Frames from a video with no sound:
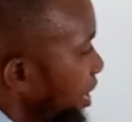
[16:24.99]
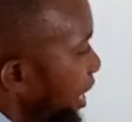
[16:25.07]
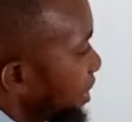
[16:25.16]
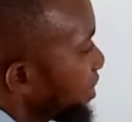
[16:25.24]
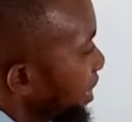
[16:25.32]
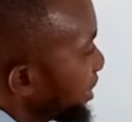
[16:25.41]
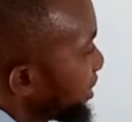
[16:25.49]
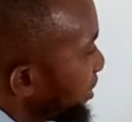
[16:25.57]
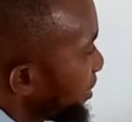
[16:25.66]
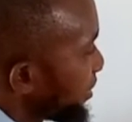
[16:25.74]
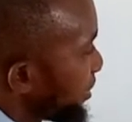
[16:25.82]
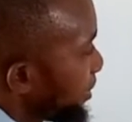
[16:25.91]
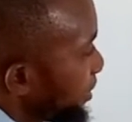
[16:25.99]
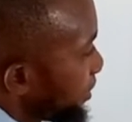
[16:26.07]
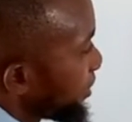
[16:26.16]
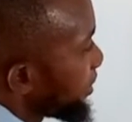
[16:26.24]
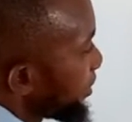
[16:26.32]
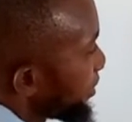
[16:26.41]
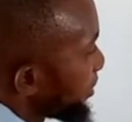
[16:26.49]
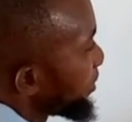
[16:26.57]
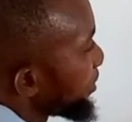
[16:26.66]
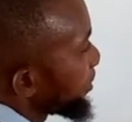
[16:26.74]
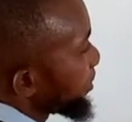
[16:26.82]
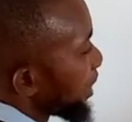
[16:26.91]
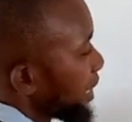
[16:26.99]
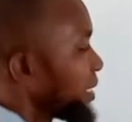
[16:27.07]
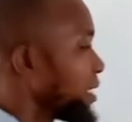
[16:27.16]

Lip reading: Another thing is this and